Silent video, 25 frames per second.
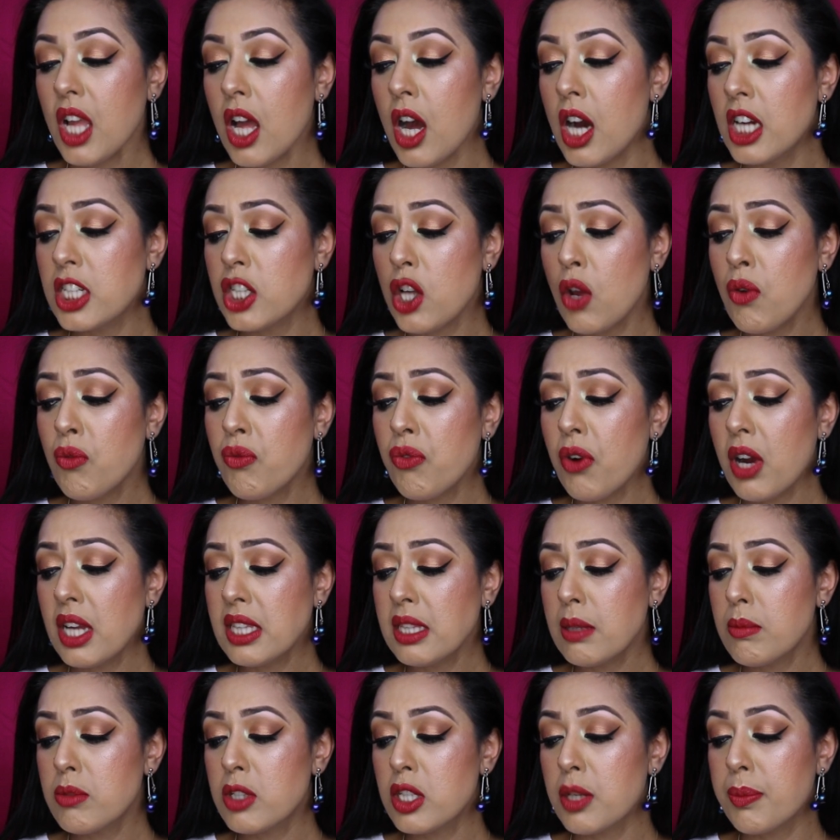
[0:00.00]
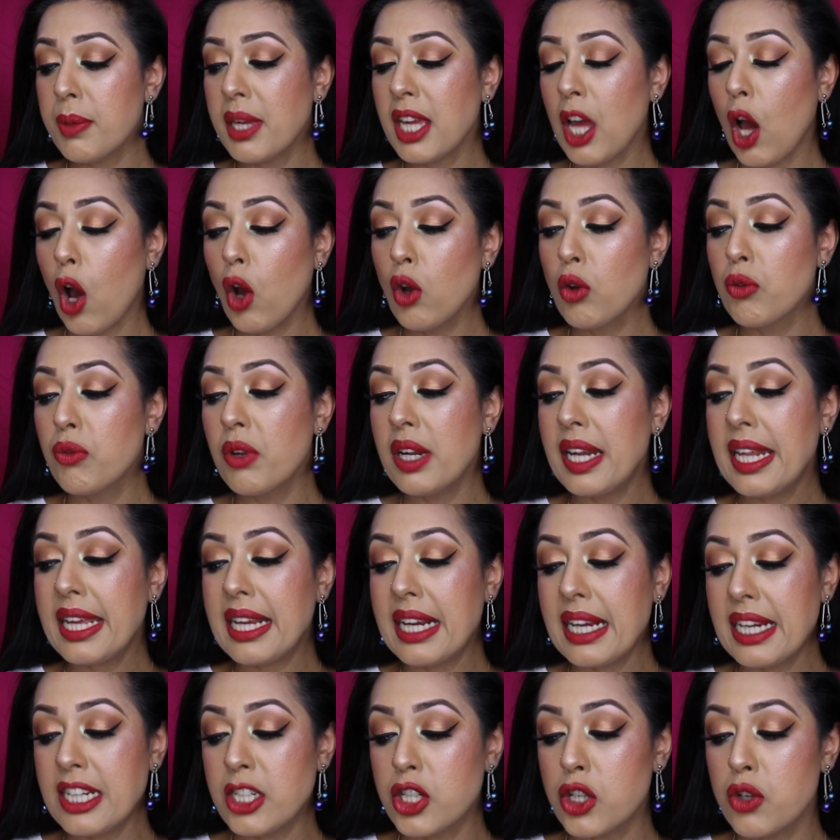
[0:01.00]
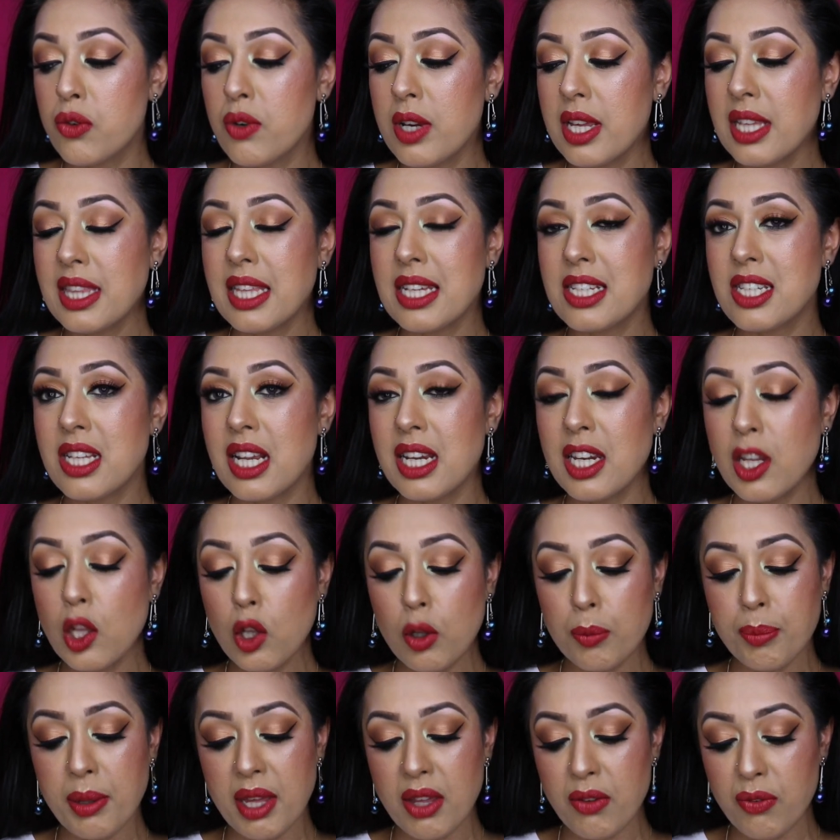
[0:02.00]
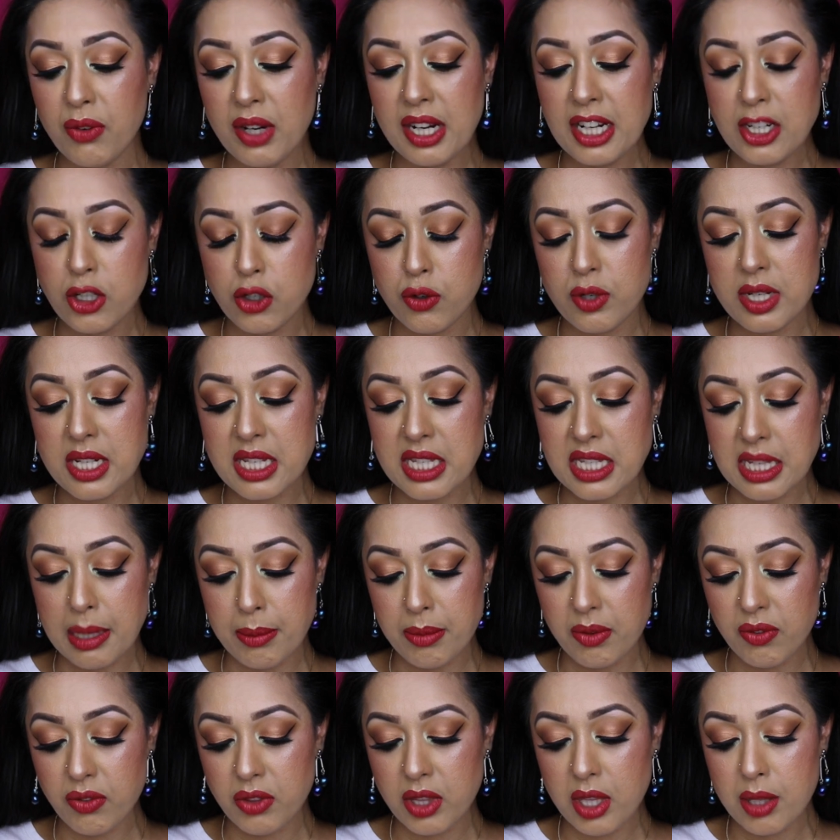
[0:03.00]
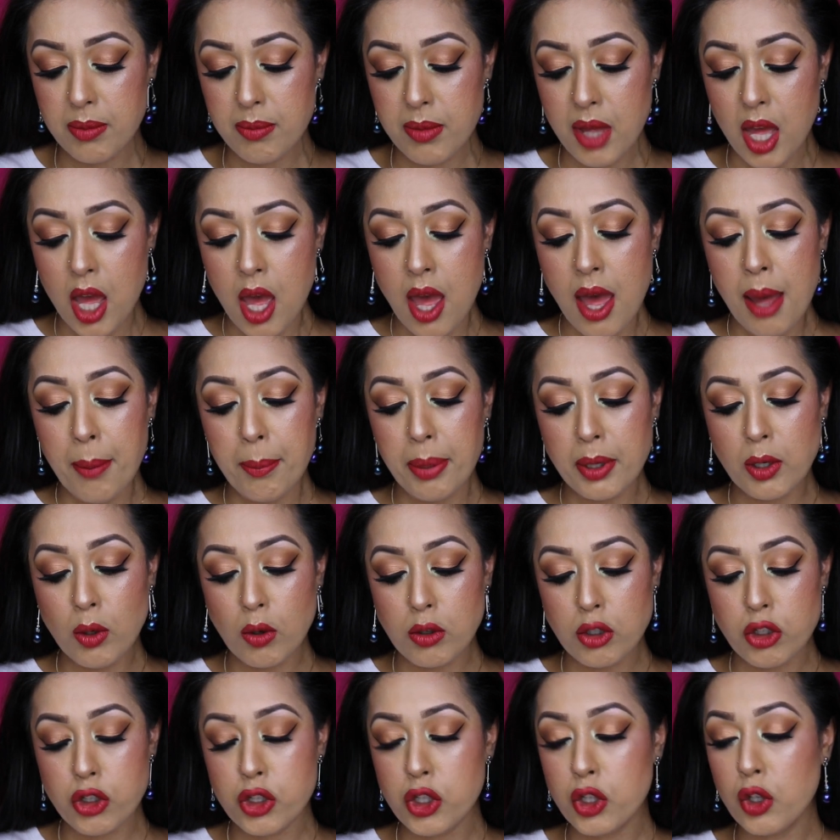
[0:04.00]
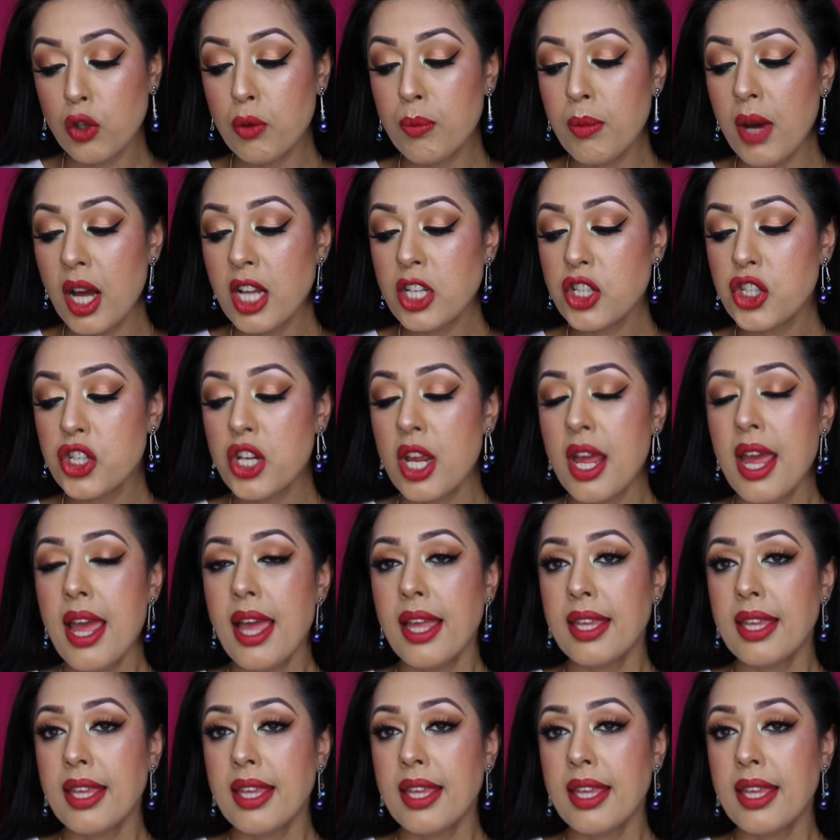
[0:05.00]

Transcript: I don't find them to be overly glittery. There's a little bit of glitter in some of them, but not too much.